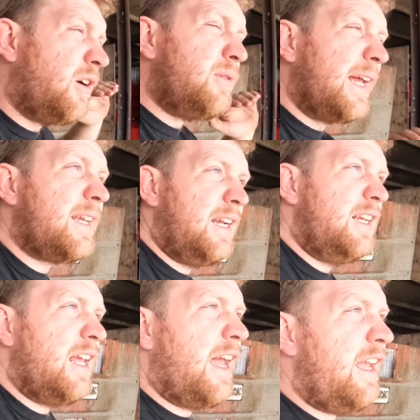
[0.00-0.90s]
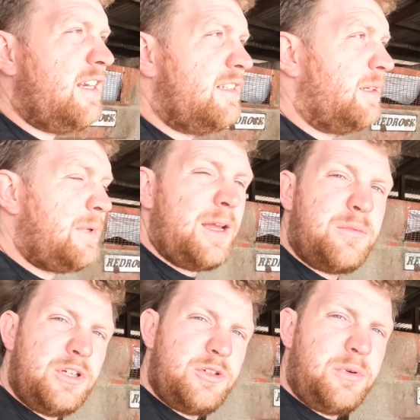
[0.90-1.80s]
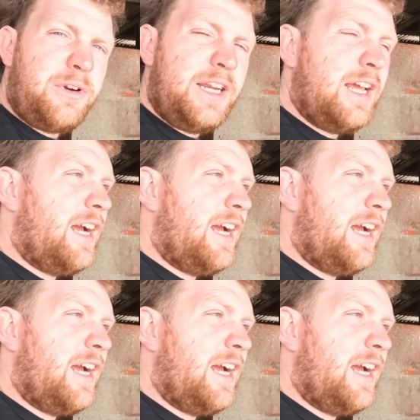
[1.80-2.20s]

They're reckoning end of September it should be ready to